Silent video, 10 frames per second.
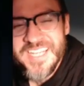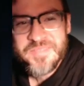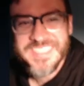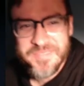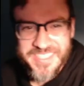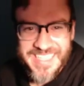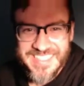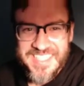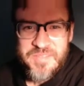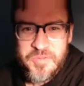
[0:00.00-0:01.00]
Precept 38,
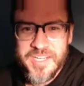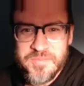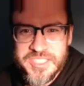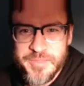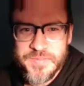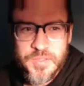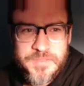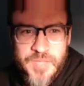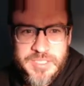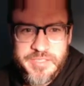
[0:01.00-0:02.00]
beware the mysterious force.
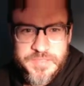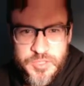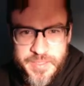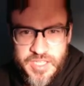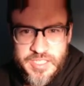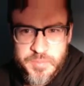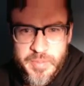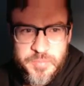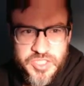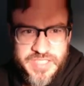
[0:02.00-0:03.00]
A mysterious force bears down on us from
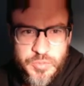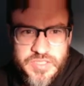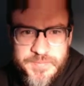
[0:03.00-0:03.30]
above, pushing us downwards.